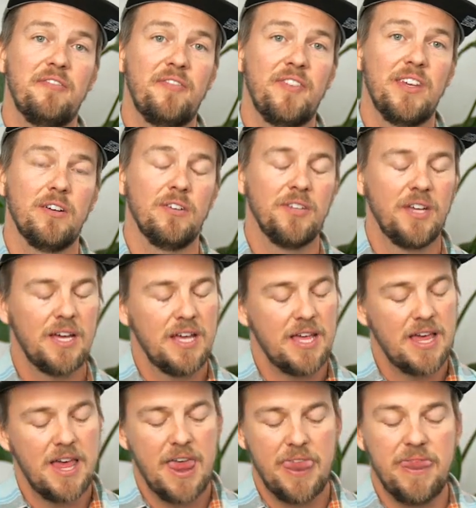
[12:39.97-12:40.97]
field.
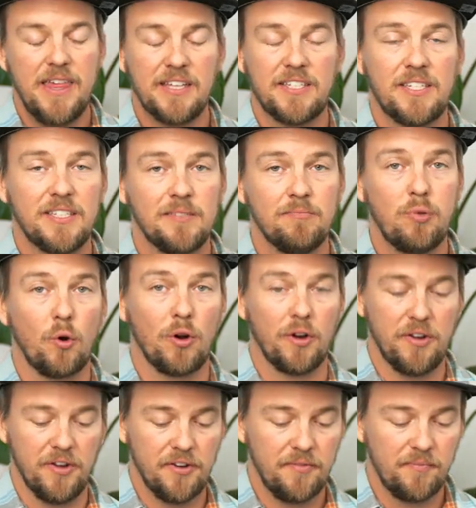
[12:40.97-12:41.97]
This is
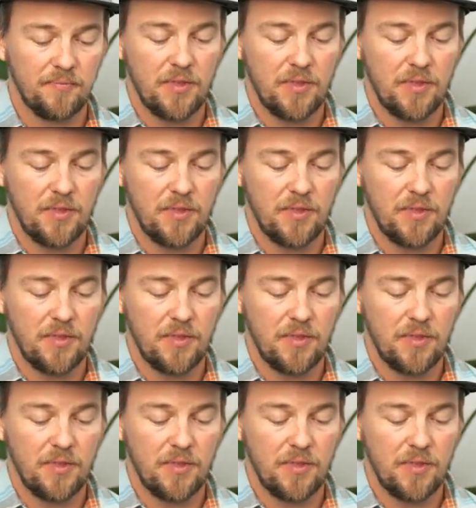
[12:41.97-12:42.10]
important.